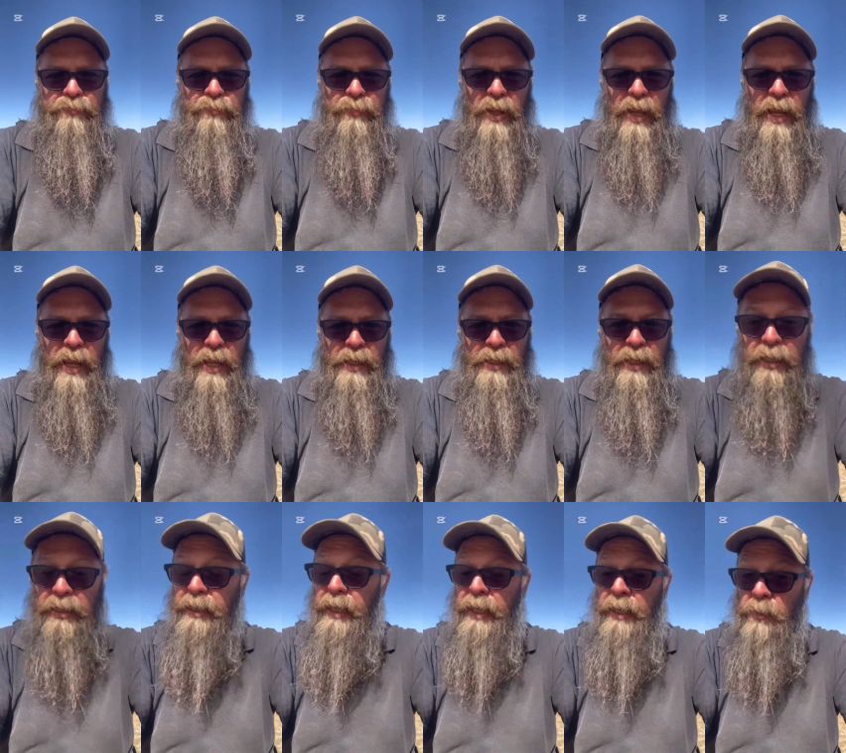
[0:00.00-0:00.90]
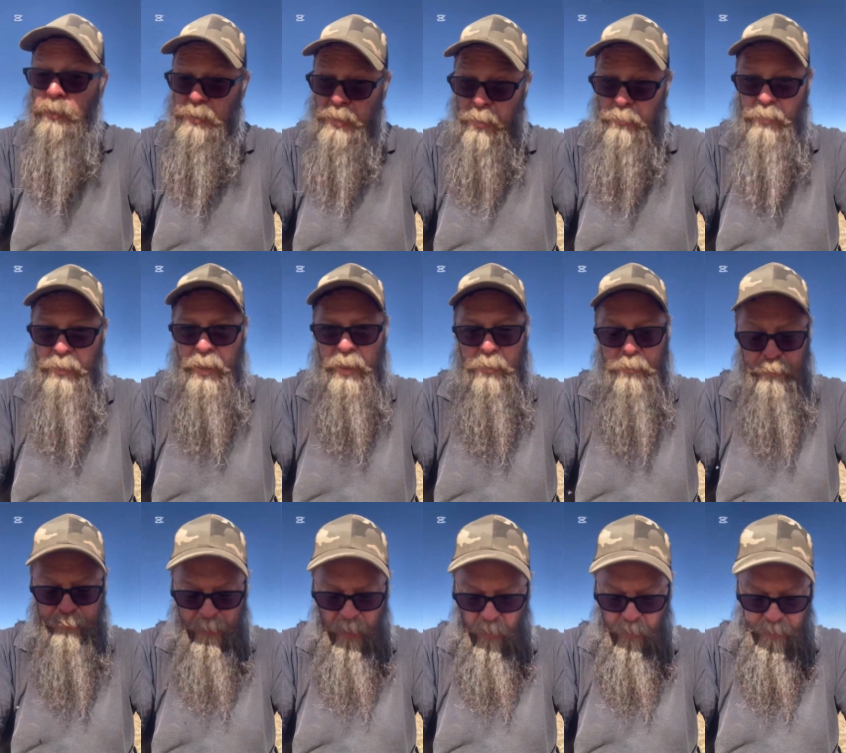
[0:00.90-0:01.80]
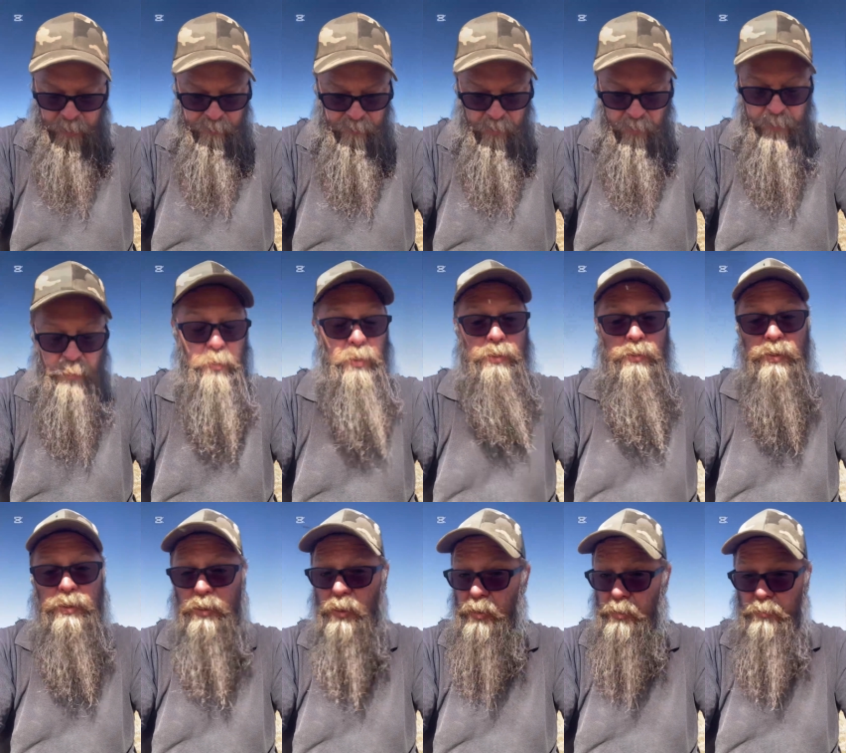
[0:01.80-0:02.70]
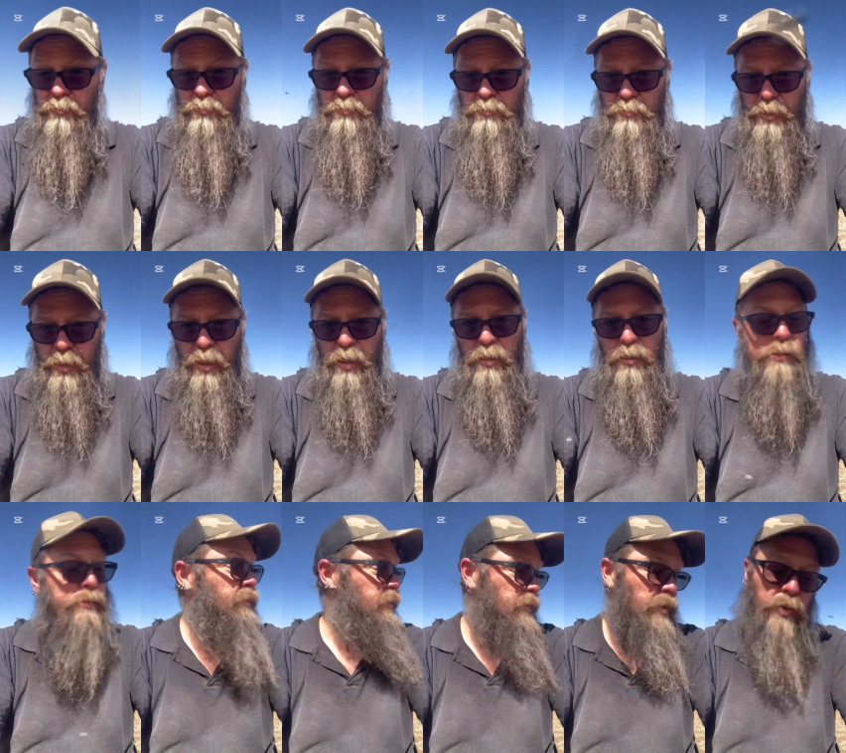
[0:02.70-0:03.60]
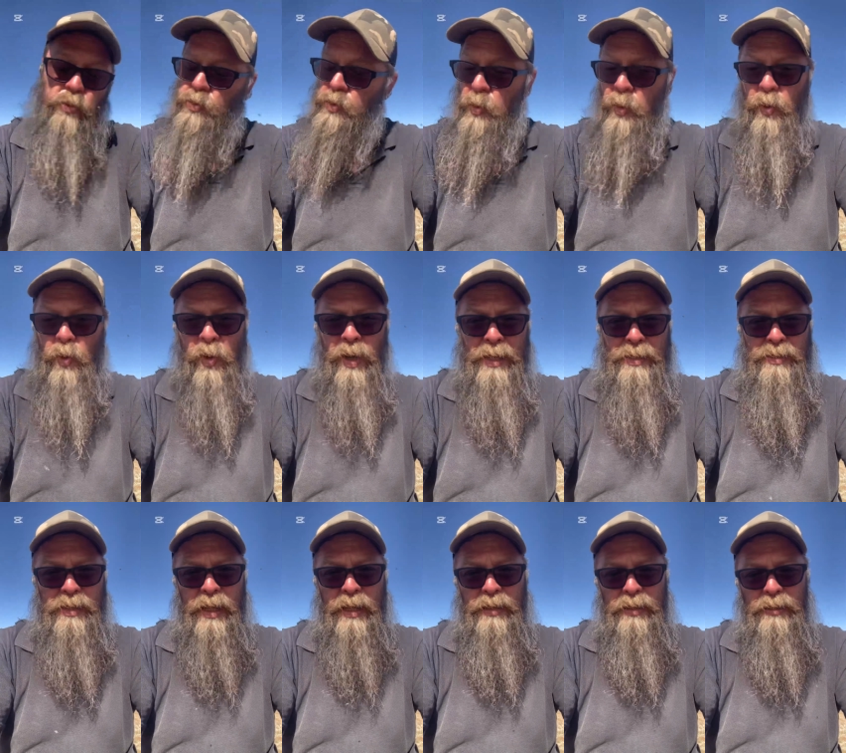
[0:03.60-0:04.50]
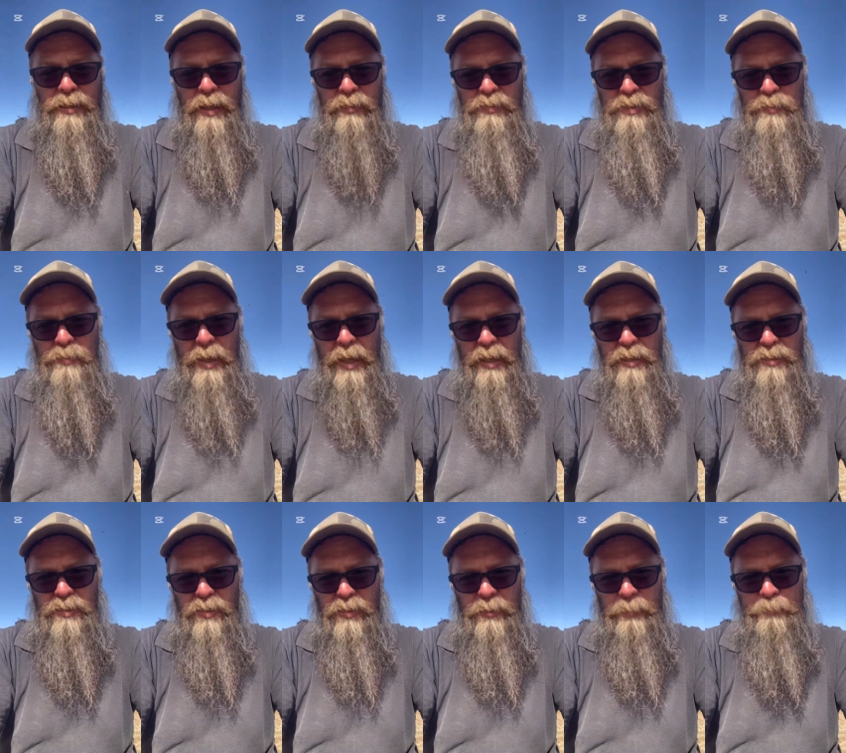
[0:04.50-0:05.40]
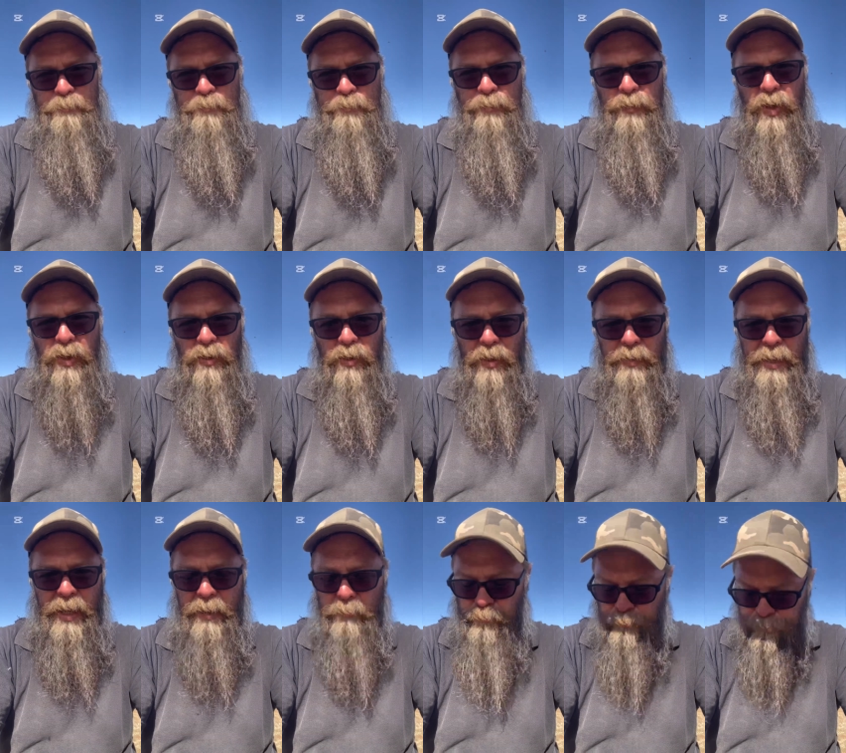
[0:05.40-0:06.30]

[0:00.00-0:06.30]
and yeah, he was able to get a bolt in for me, which was good. It was always handy to have a spare. So got that,